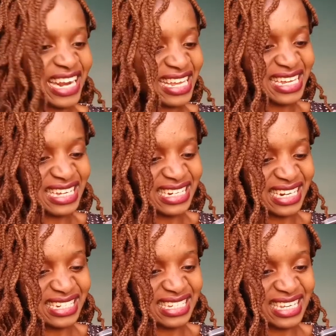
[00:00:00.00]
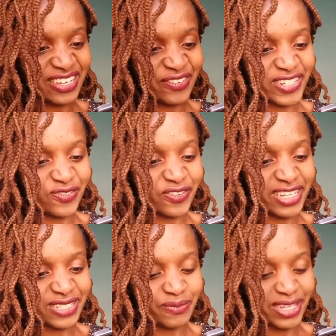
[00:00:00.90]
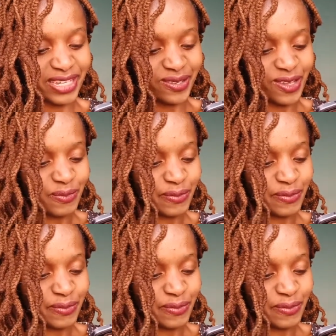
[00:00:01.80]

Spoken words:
it and see if it fits me